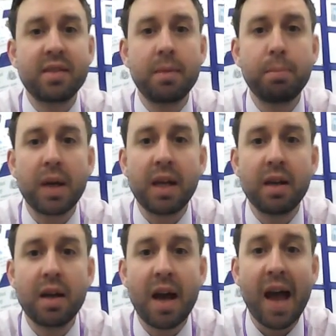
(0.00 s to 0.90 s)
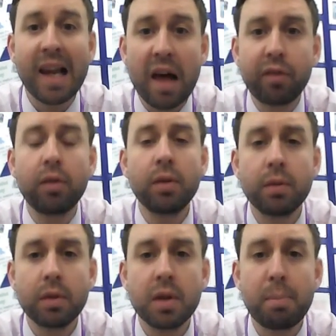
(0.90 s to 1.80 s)
can be A-level,
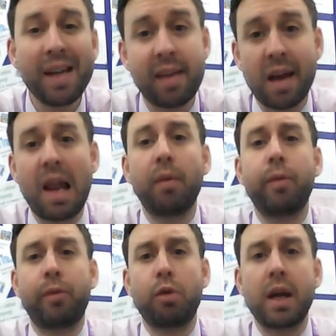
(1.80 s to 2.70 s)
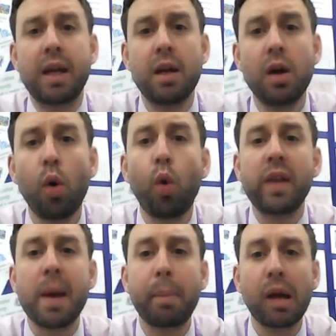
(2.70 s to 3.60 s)
BTEC level 3, or
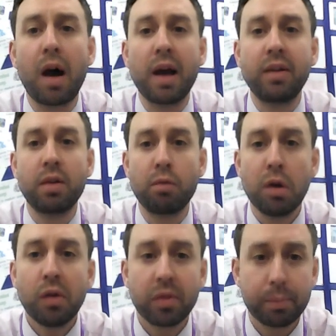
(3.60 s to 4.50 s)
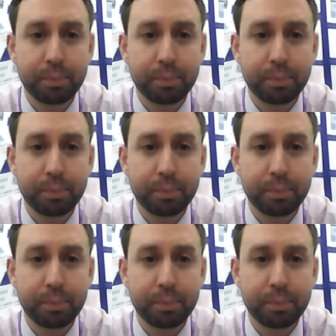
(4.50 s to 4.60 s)
the applied route.